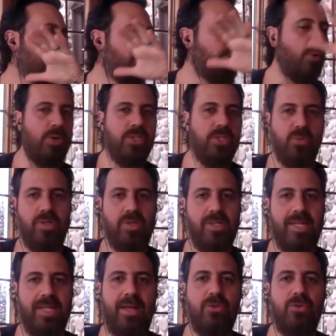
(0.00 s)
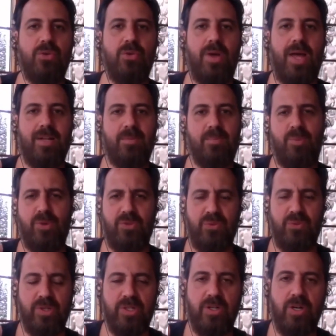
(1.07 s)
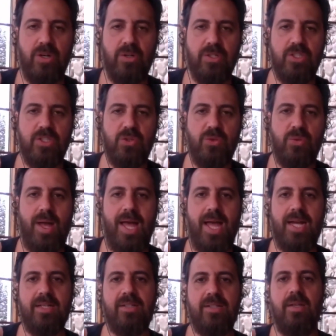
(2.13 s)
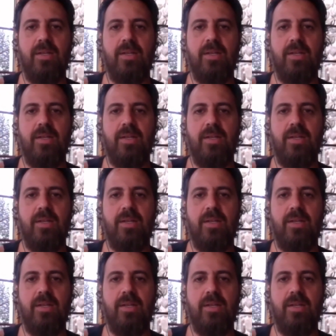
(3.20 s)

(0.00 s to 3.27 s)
boys were allowed to act, boys were encouraged to act,